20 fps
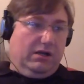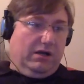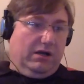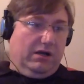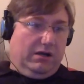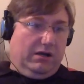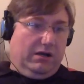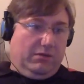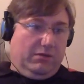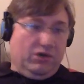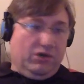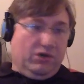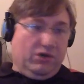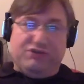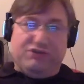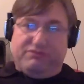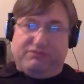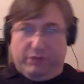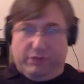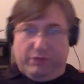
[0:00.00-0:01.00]

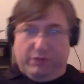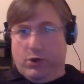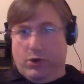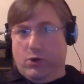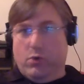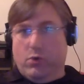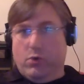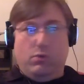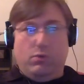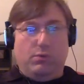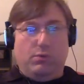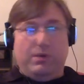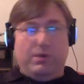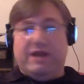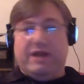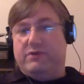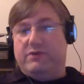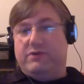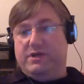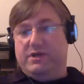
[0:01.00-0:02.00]
good flow,
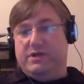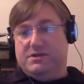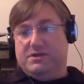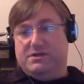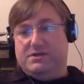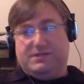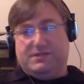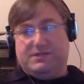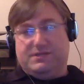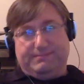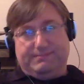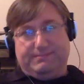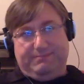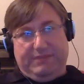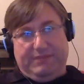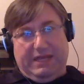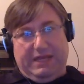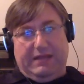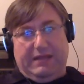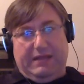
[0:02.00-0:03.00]
whatever it is
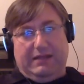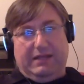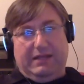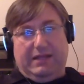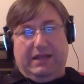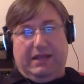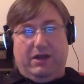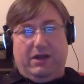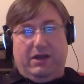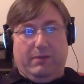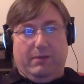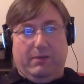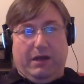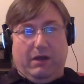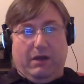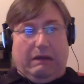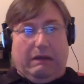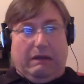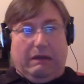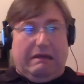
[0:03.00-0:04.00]
that they care
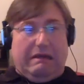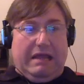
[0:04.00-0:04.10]
about.